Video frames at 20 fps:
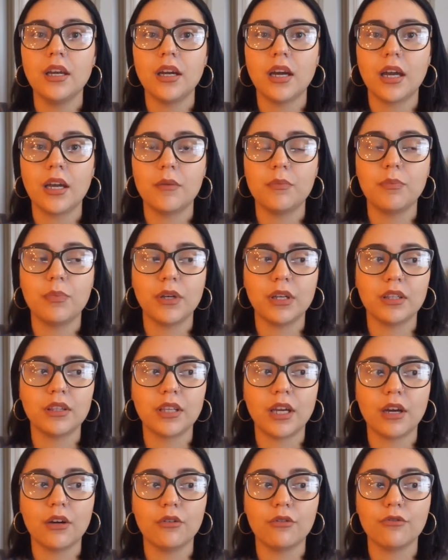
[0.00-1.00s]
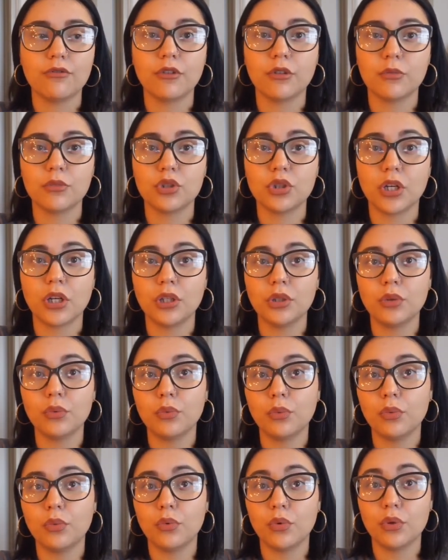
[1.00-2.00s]
I picked out from Charlotte
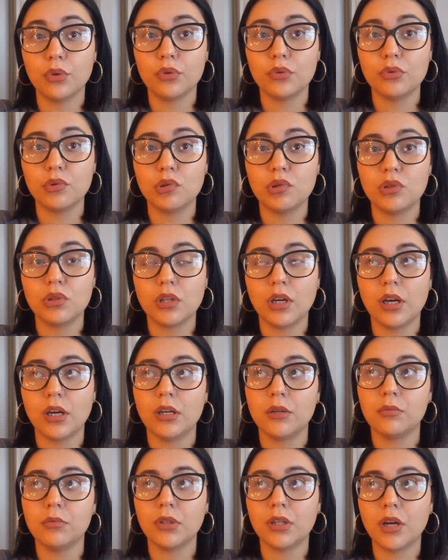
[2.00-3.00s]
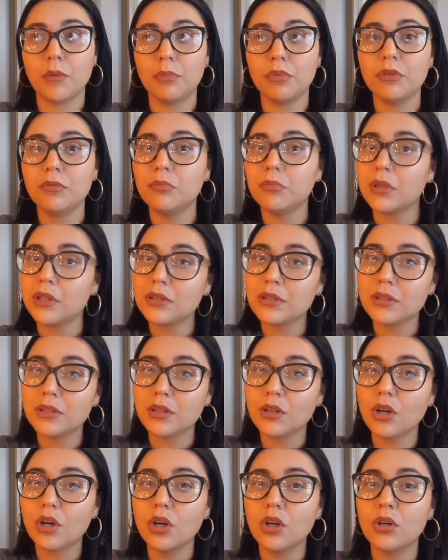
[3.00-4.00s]
Russe a couple of months
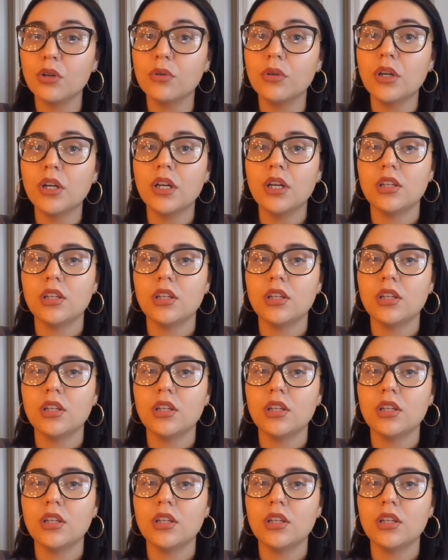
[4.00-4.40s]
ago